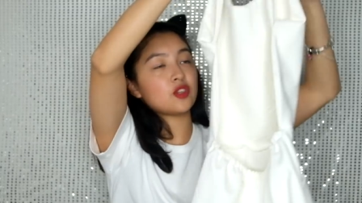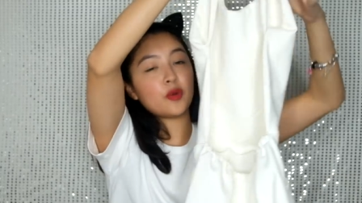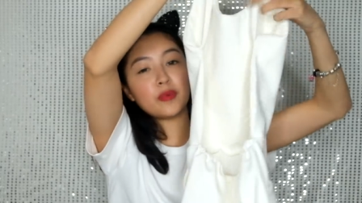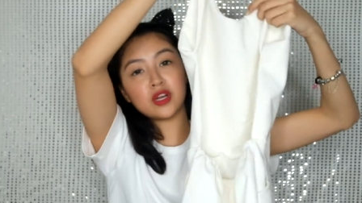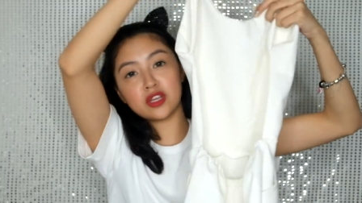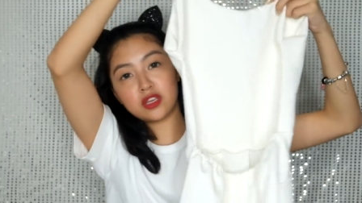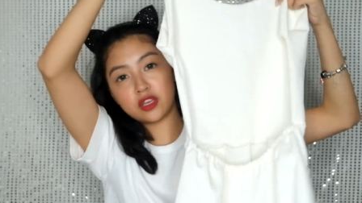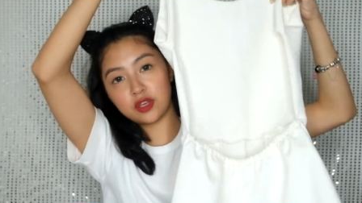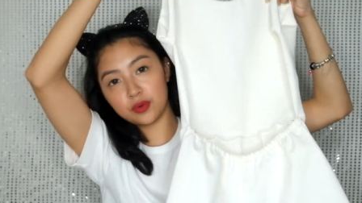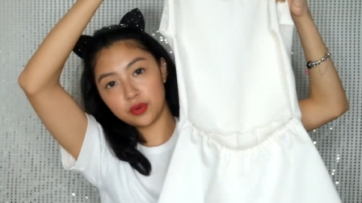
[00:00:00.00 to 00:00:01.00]
sobrang
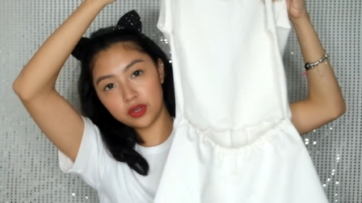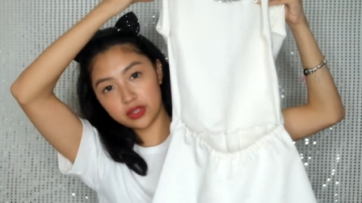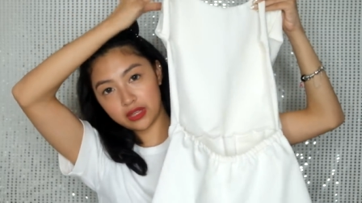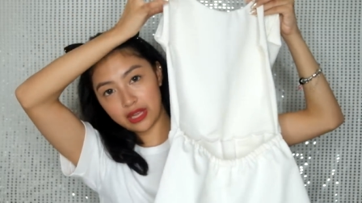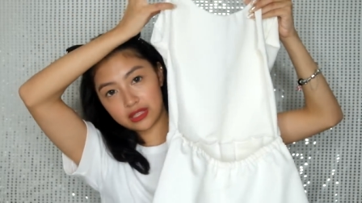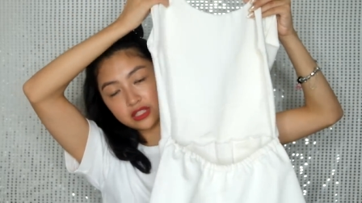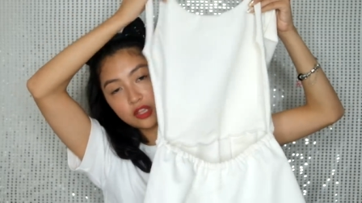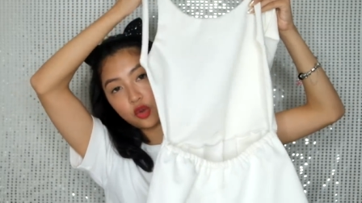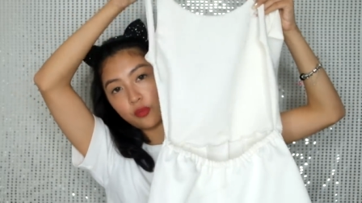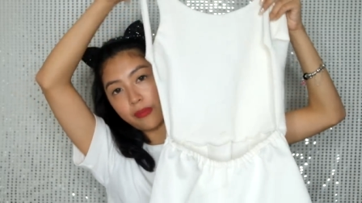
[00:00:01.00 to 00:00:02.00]
cute. It's
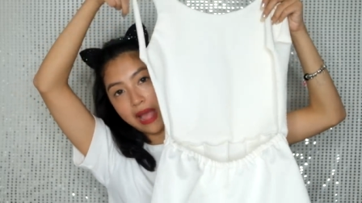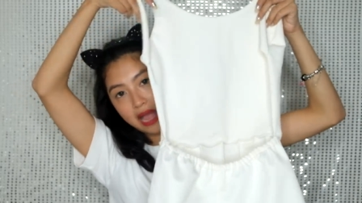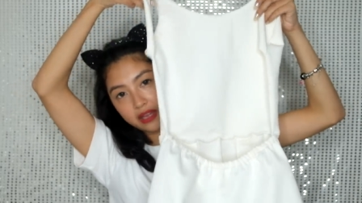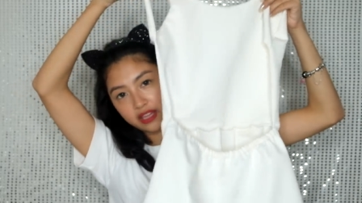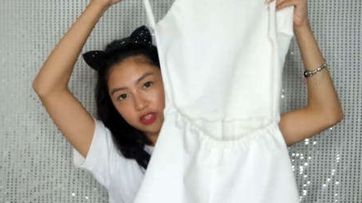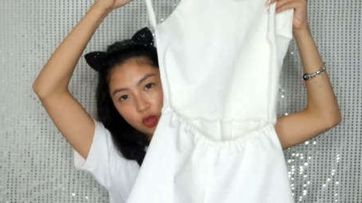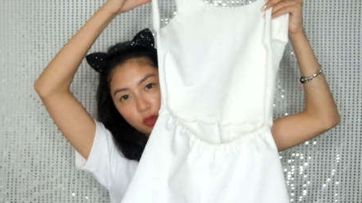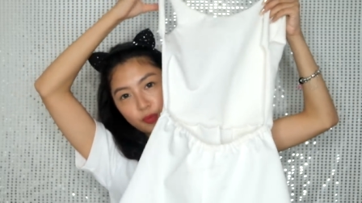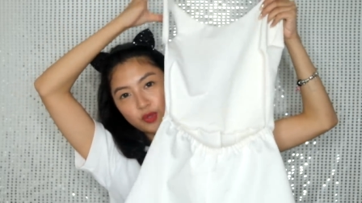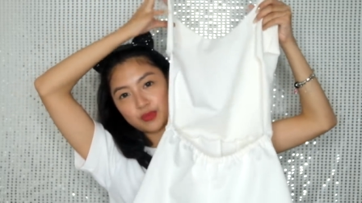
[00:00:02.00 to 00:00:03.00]
low back. It's
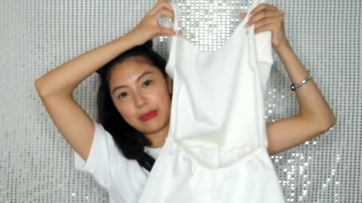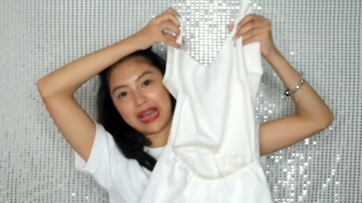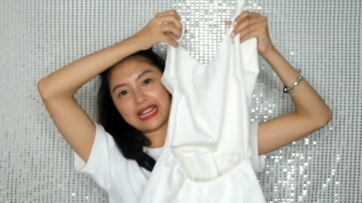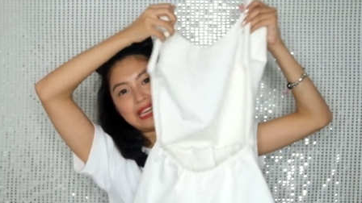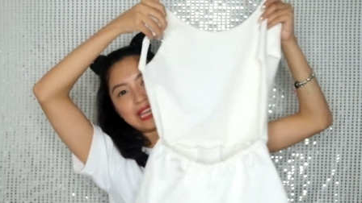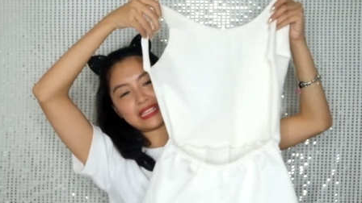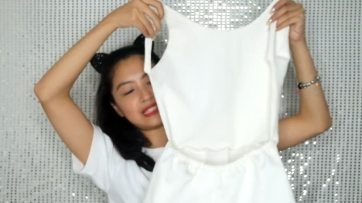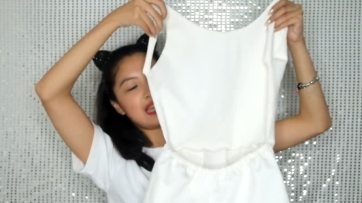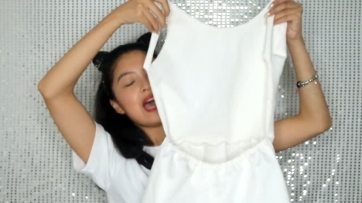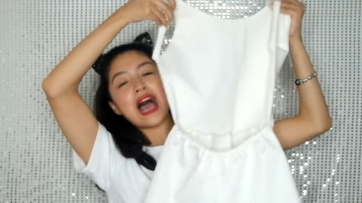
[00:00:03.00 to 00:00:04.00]
almost
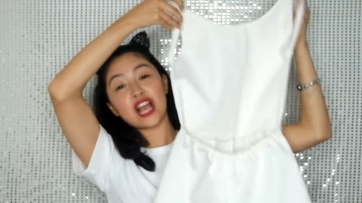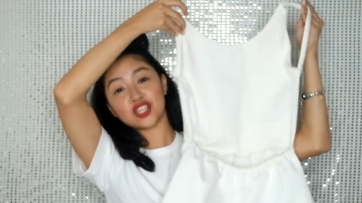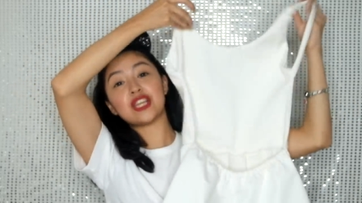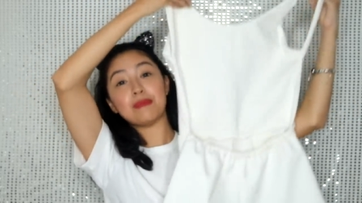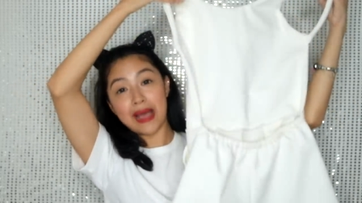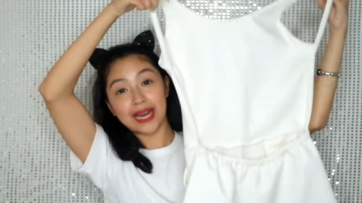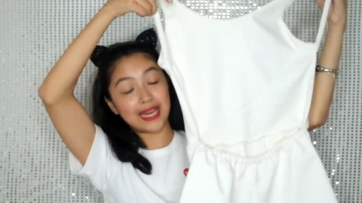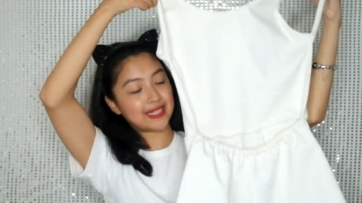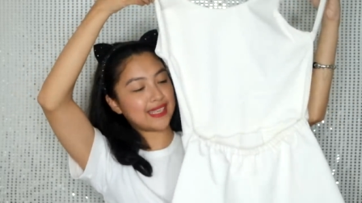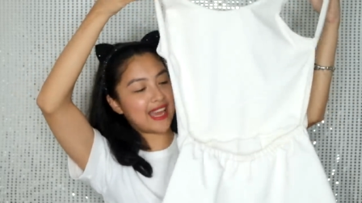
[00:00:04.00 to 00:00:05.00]
backless. Actually,
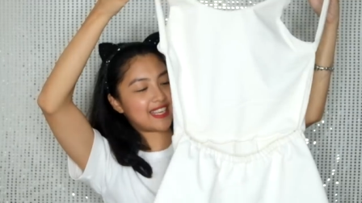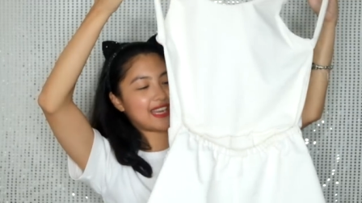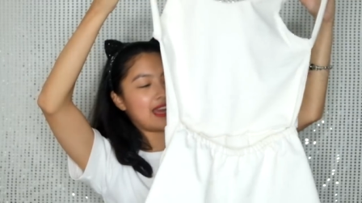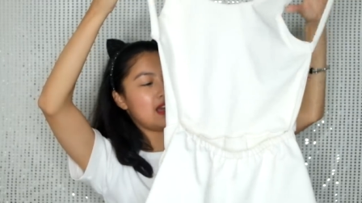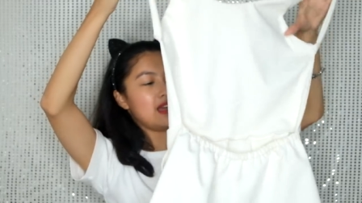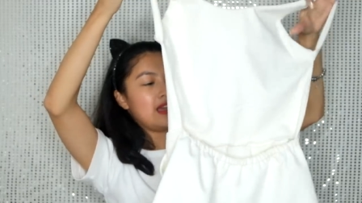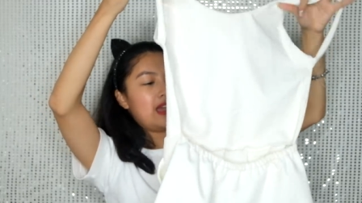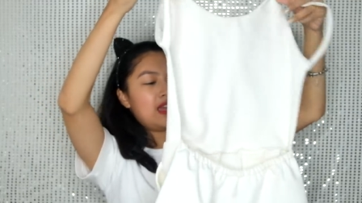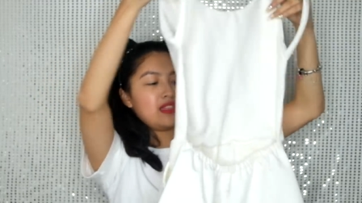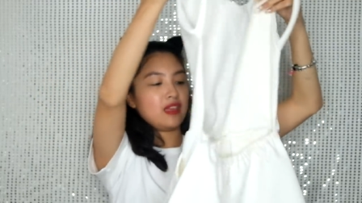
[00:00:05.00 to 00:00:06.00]
backless nga siya.
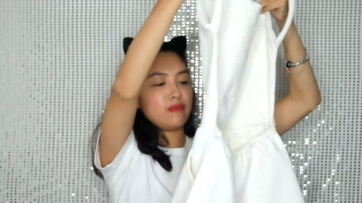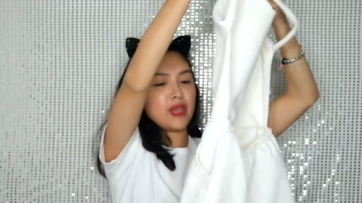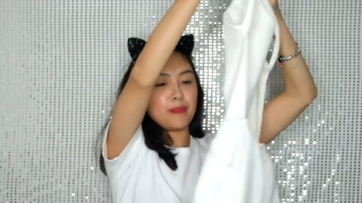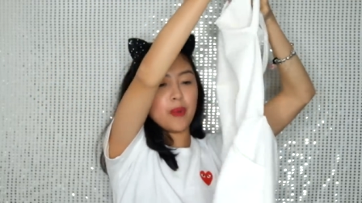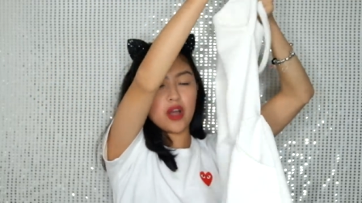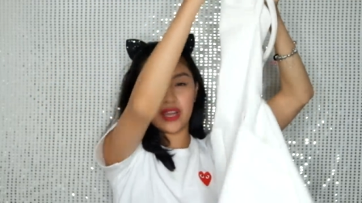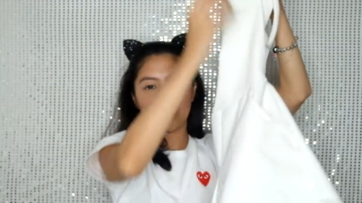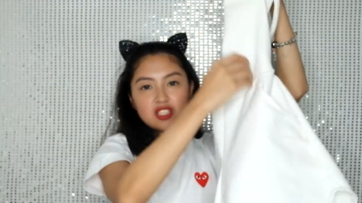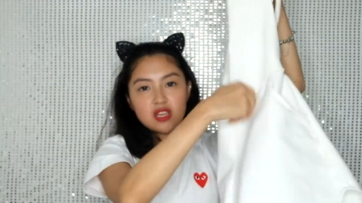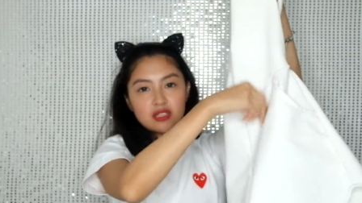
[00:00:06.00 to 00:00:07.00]
And then may
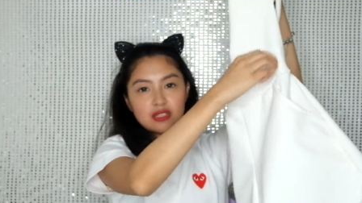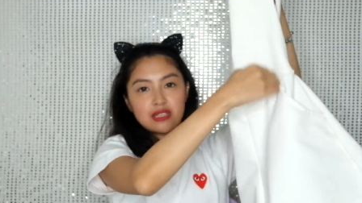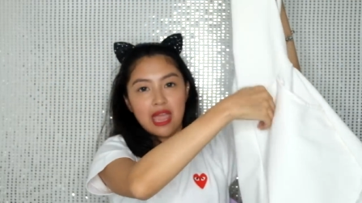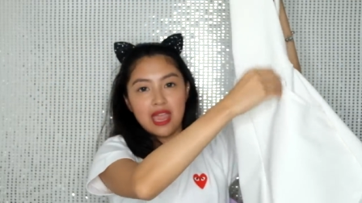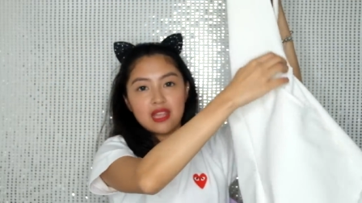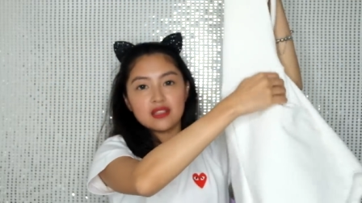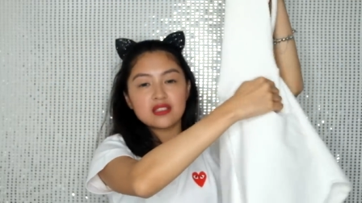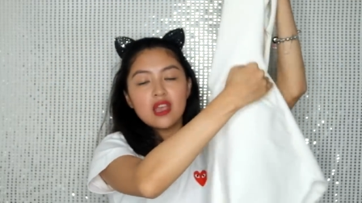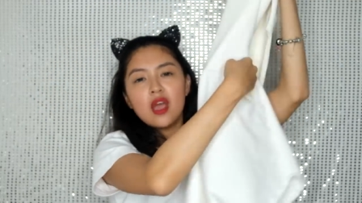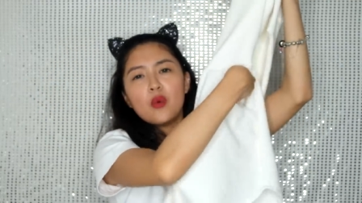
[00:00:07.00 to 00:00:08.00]
pockets siya sa
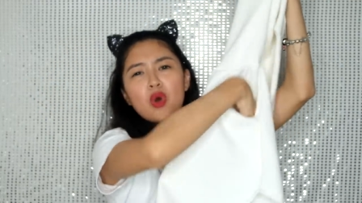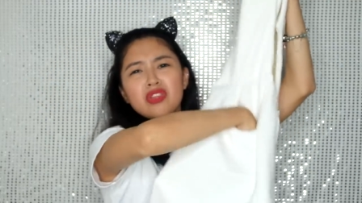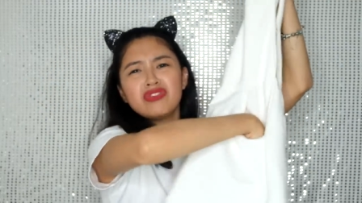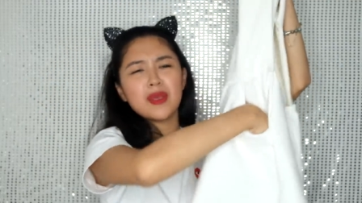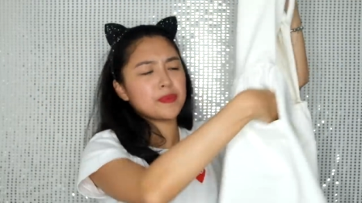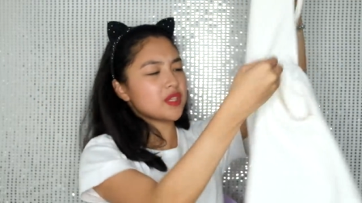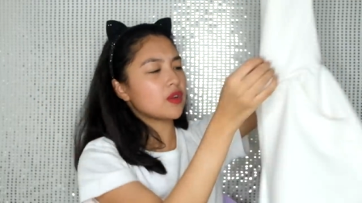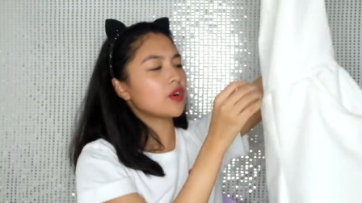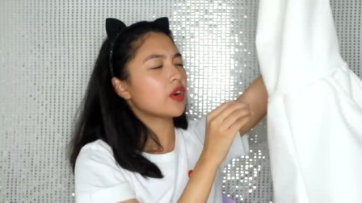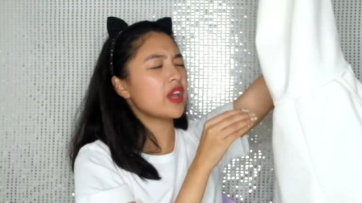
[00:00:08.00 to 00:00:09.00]
sides. One tip
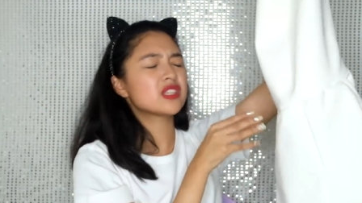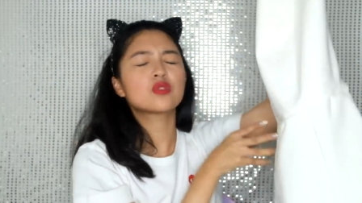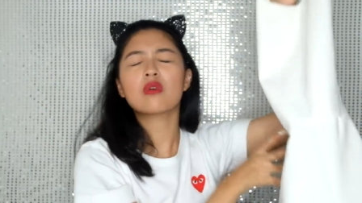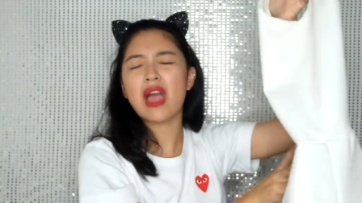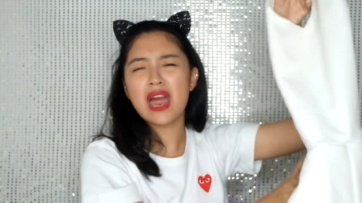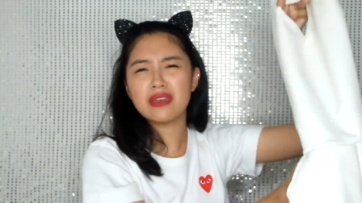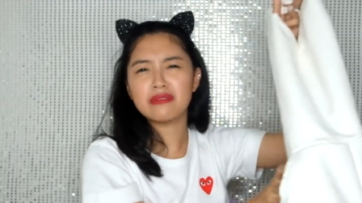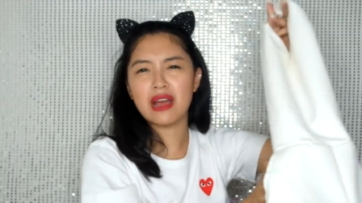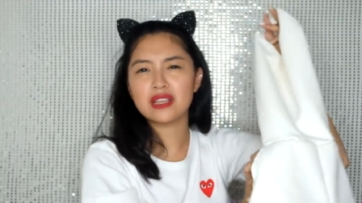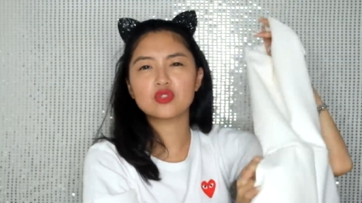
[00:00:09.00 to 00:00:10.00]
siguro is to
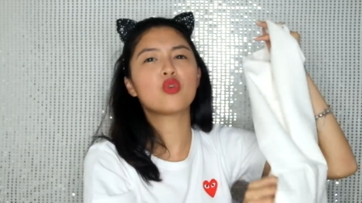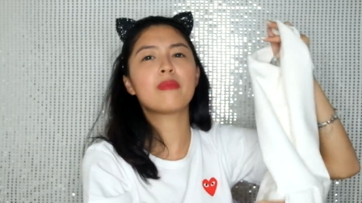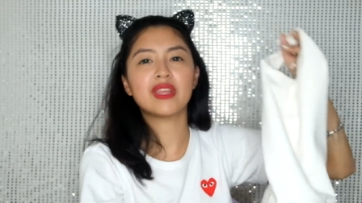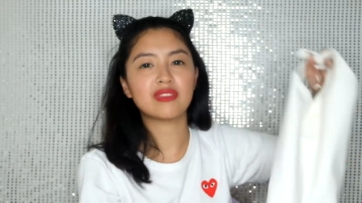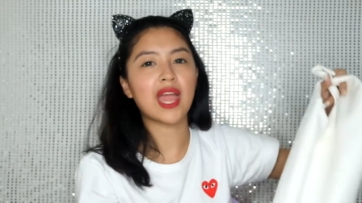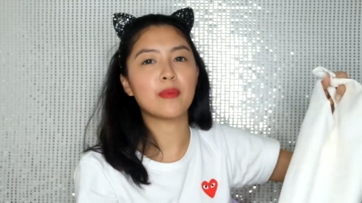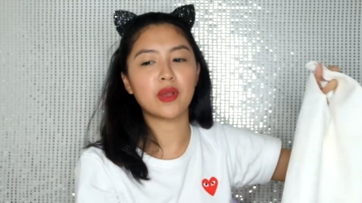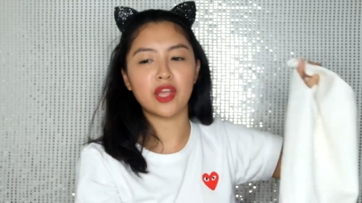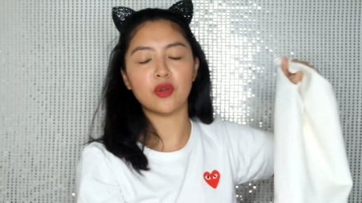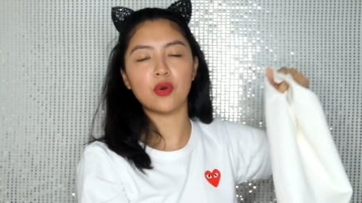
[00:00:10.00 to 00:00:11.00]
canvas kung may time
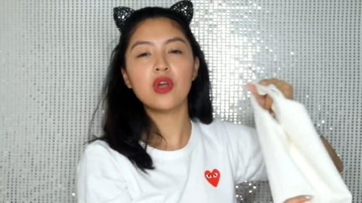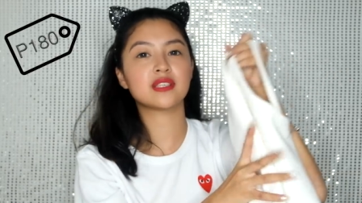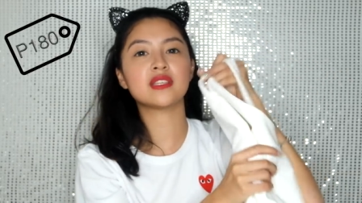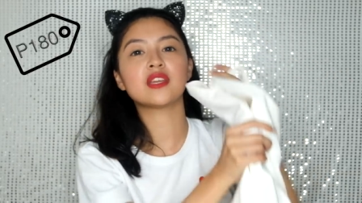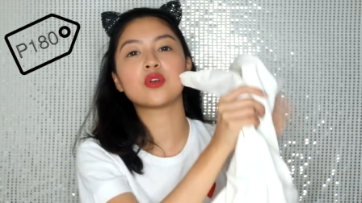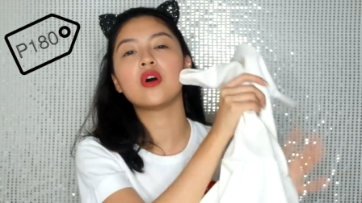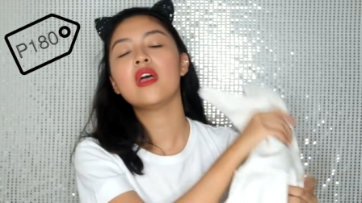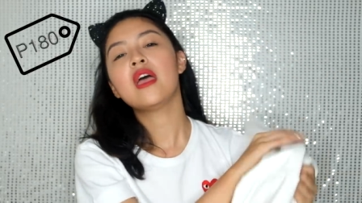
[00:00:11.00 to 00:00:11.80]
kayo. Kasi ito,